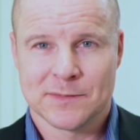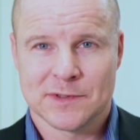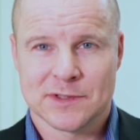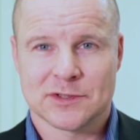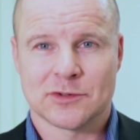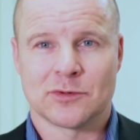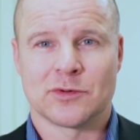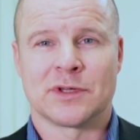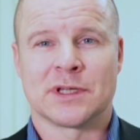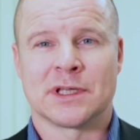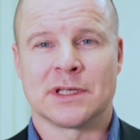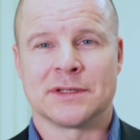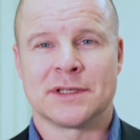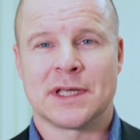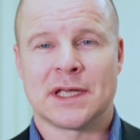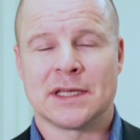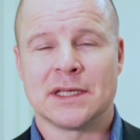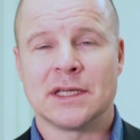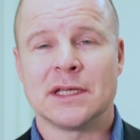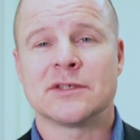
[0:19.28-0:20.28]
So
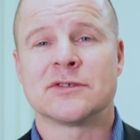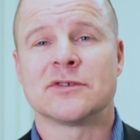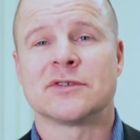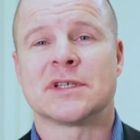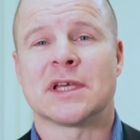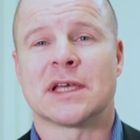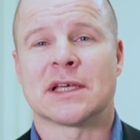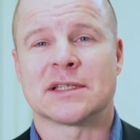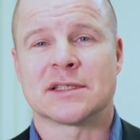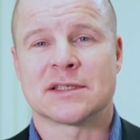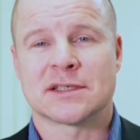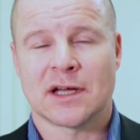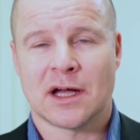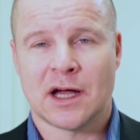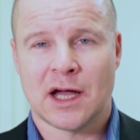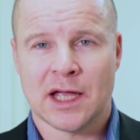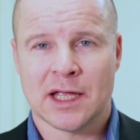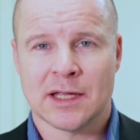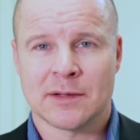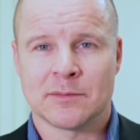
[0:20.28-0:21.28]
they need to take
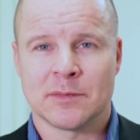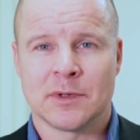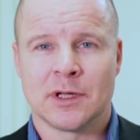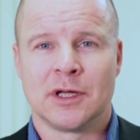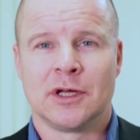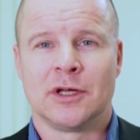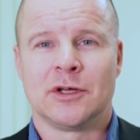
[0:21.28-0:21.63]
time